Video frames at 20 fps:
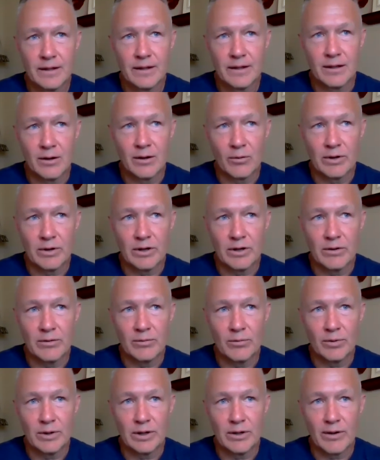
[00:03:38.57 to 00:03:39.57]
you know, when
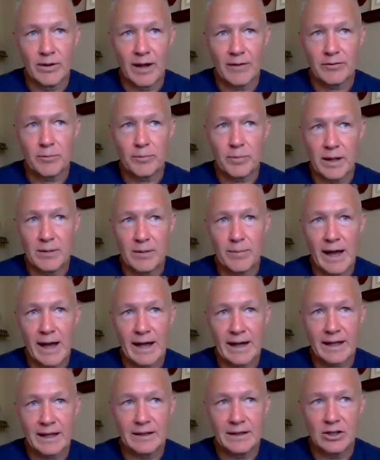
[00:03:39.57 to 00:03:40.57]
you have to pay
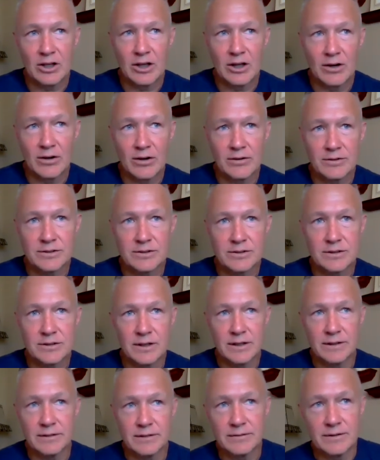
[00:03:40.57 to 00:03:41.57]
back in years
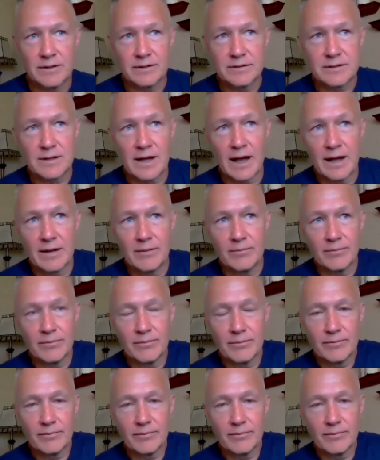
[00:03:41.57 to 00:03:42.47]
the time,